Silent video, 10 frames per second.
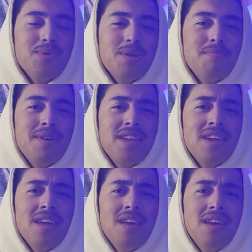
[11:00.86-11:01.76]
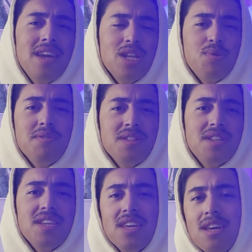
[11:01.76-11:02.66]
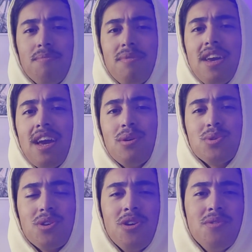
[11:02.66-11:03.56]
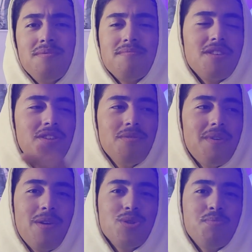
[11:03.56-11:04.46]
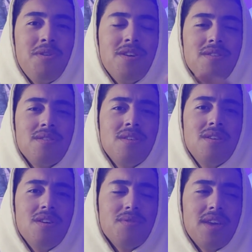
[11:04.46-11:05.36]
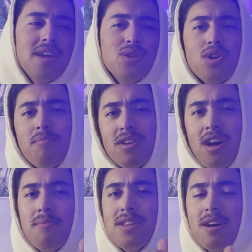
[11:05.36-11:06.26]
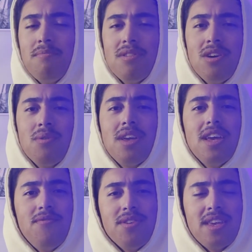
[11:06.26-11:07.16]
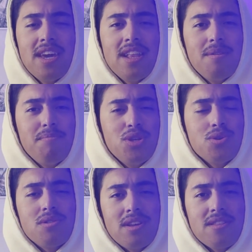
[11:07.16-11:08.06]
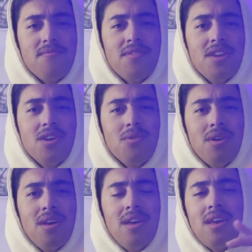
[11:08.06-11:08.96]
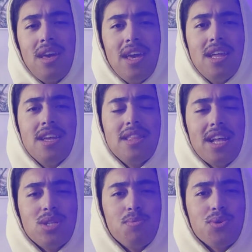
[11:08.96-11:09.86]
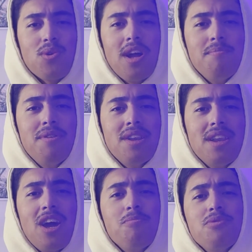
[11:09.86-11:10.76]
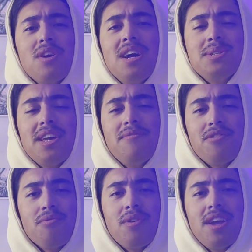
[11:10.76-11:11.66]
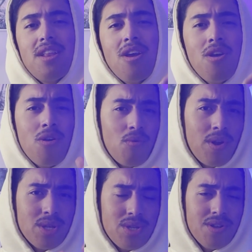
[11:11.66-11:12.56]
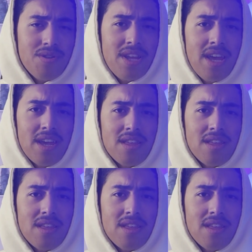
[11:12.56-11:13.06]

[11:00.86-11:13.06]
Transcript: somebody hits me in the DM, hey, how's it going, you know, I respond. Okay, and drop a comment down below if you can. Be sure to like the video and hit that subscribe button. I hope you guys have a great rest of your day.